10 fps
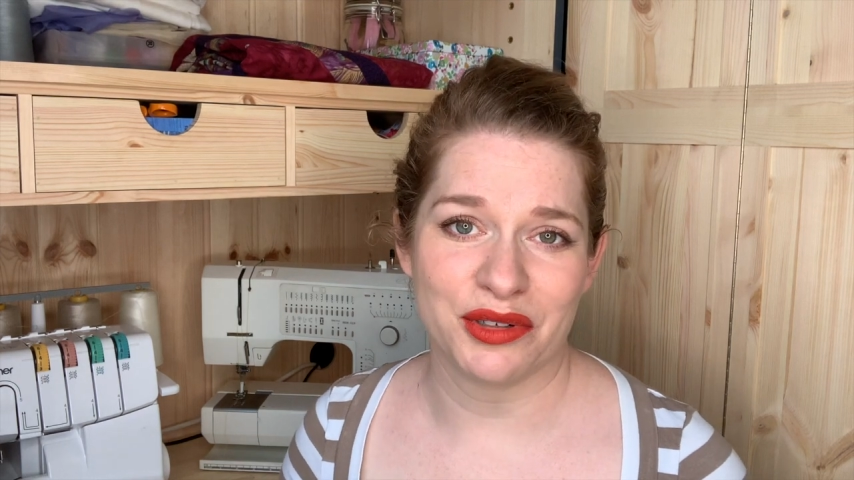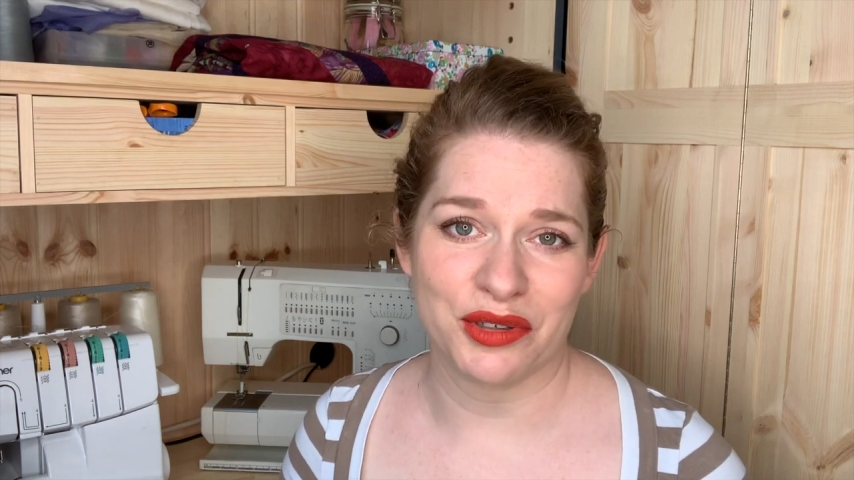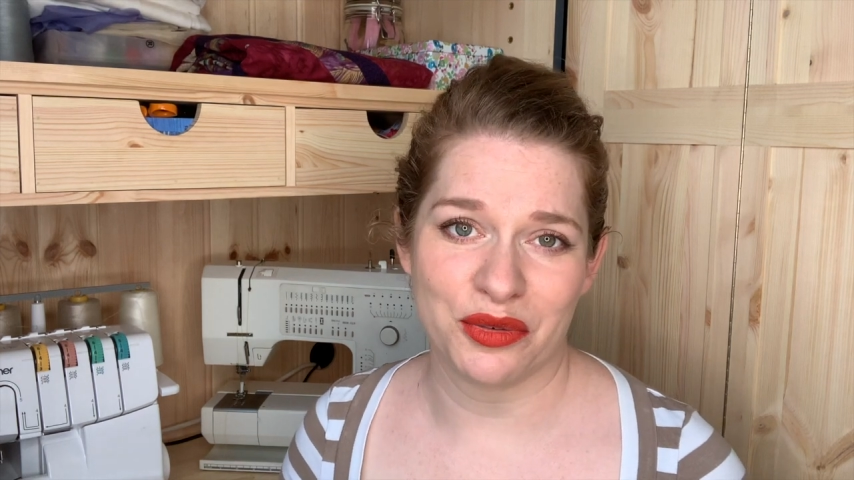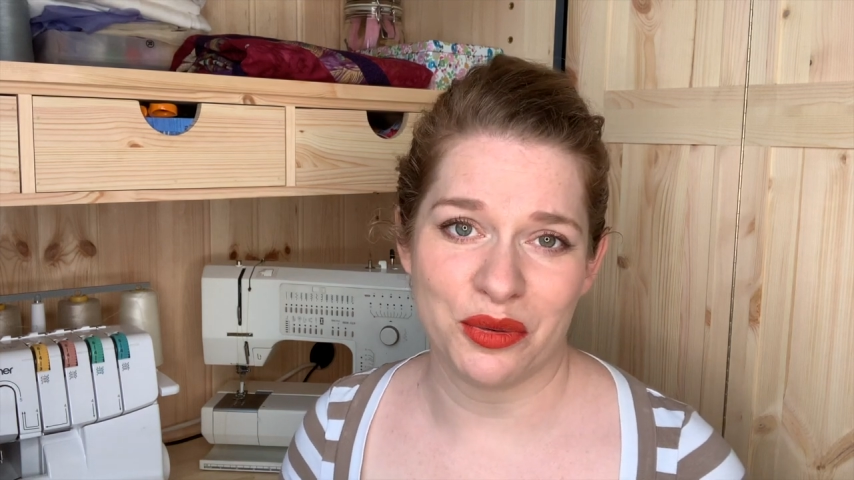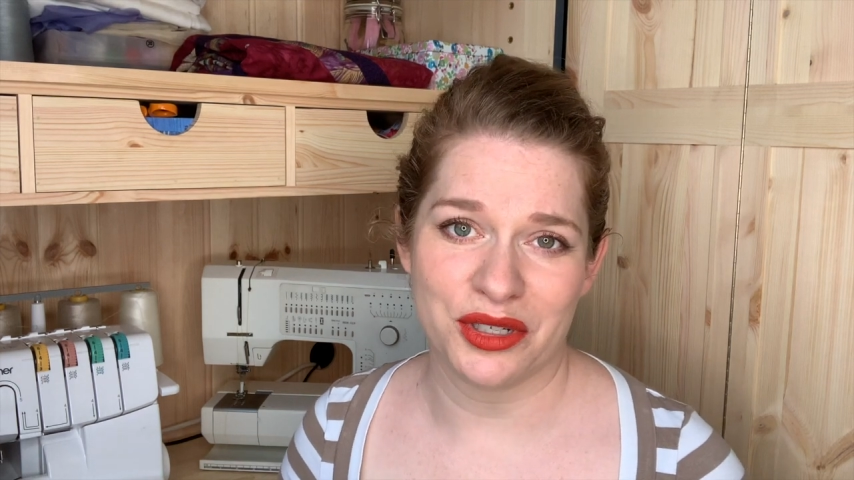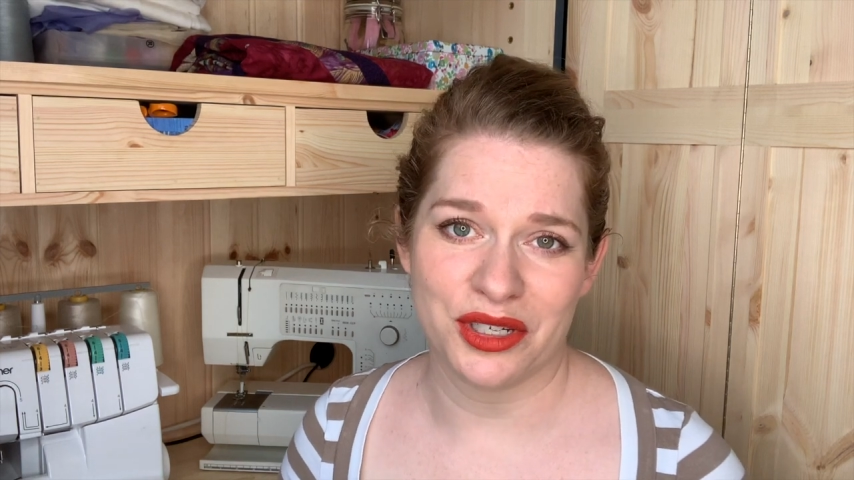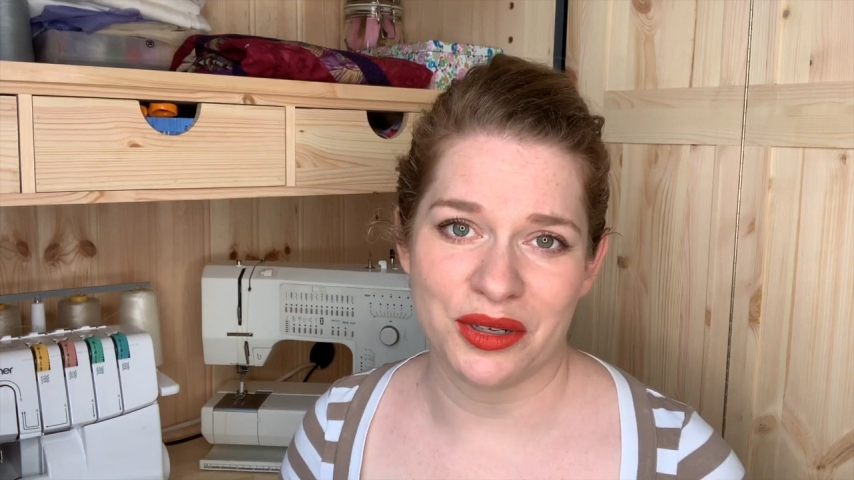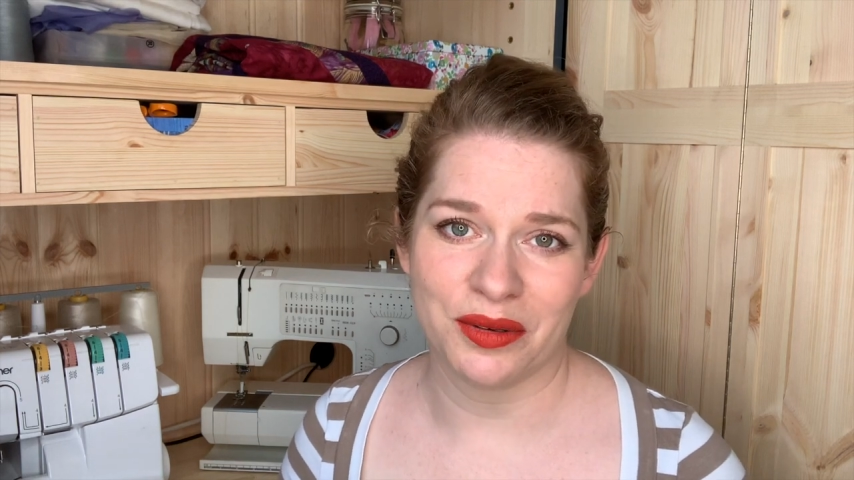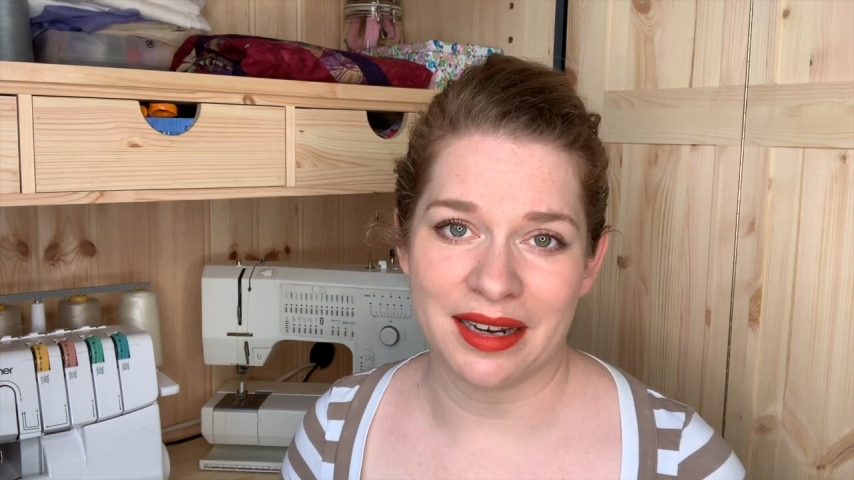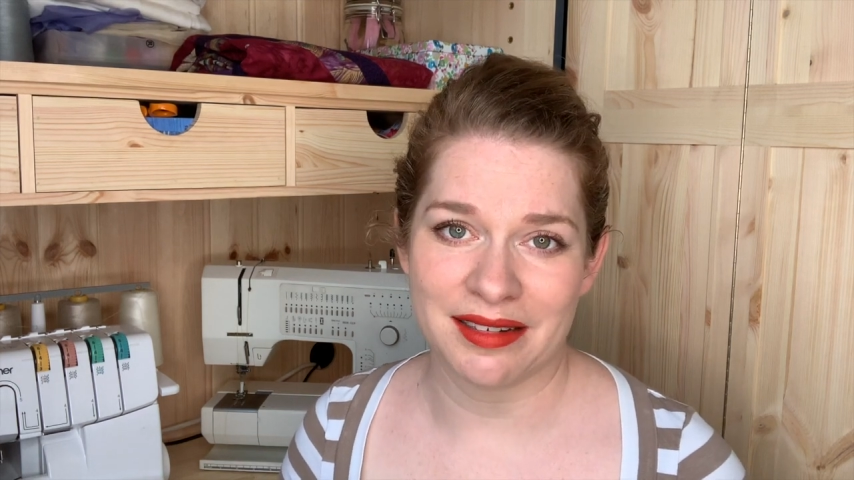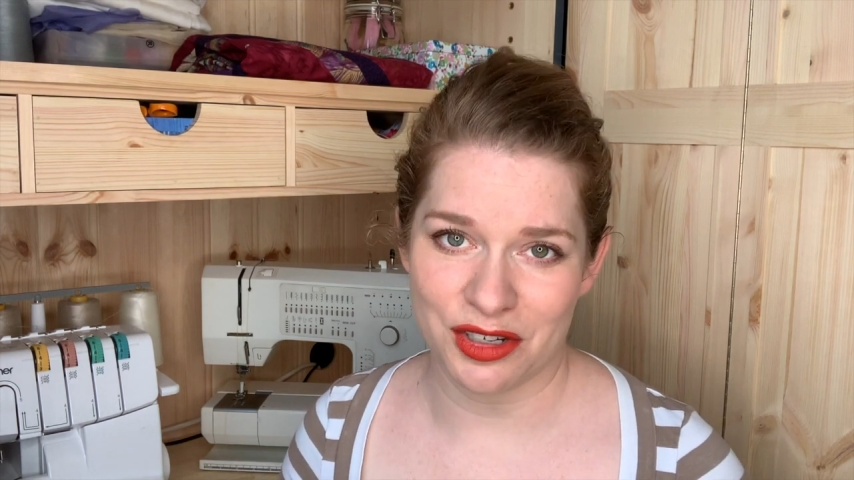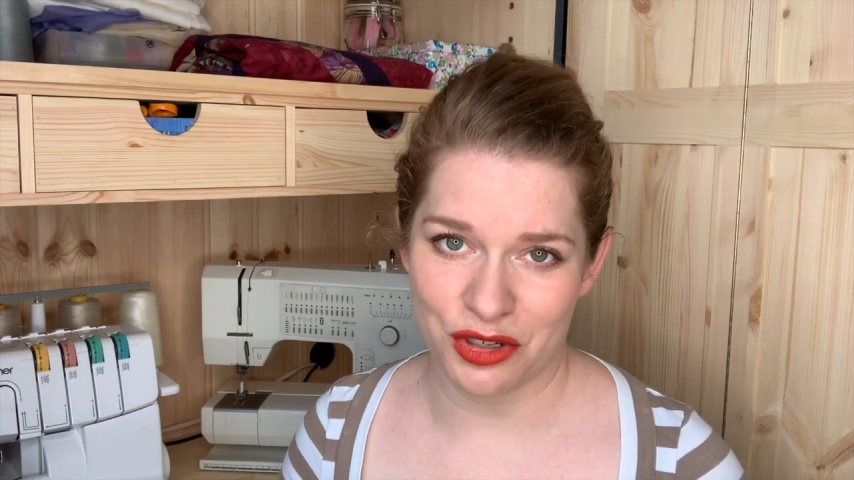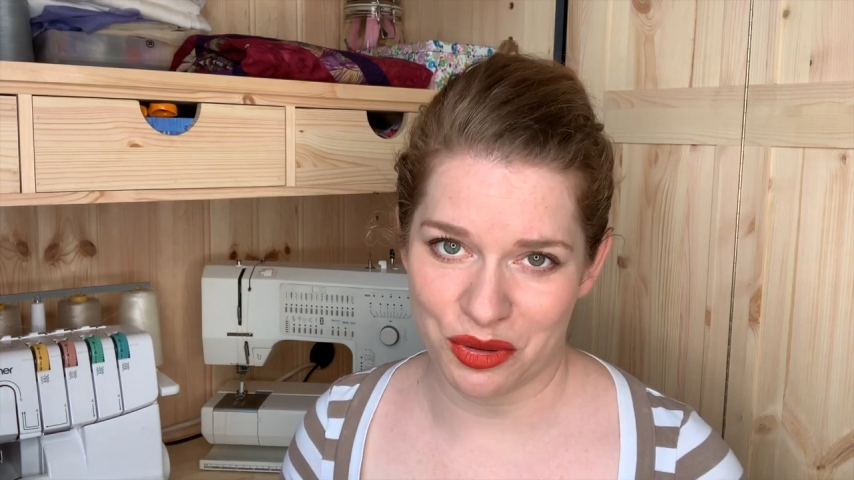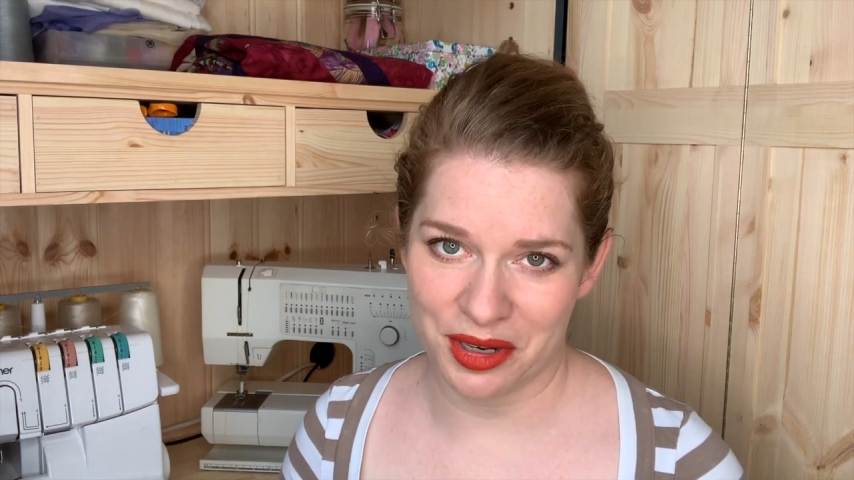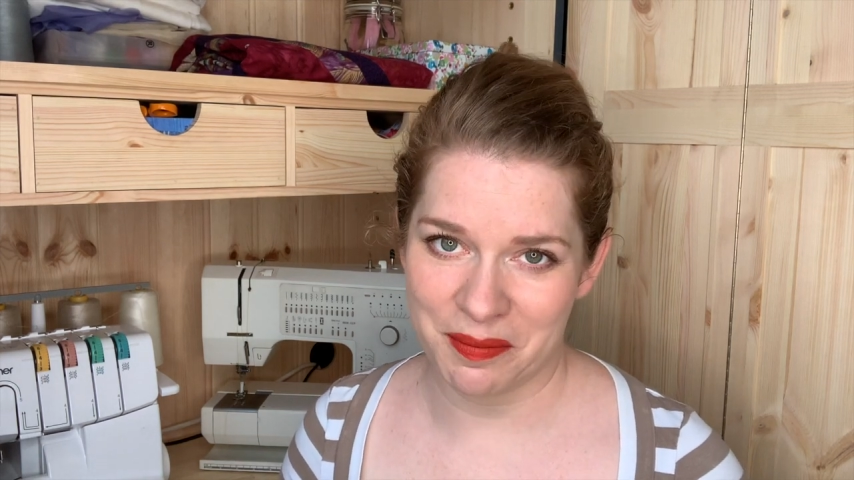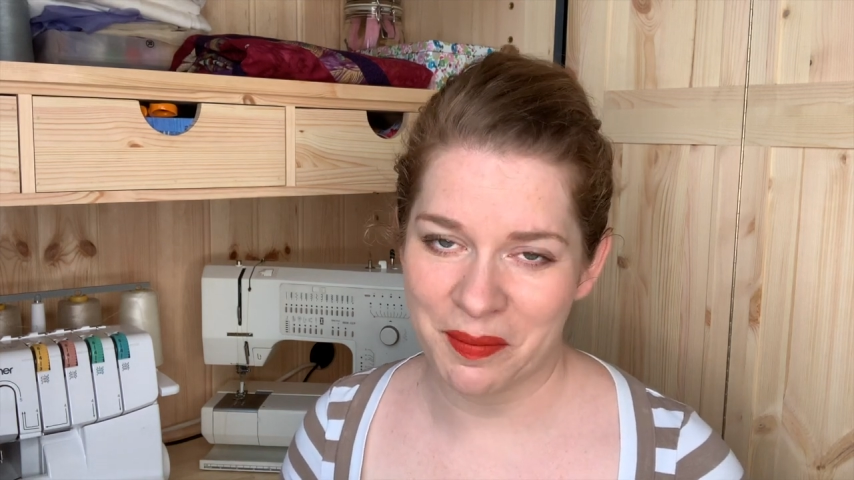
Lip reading: look forward to and enjoy.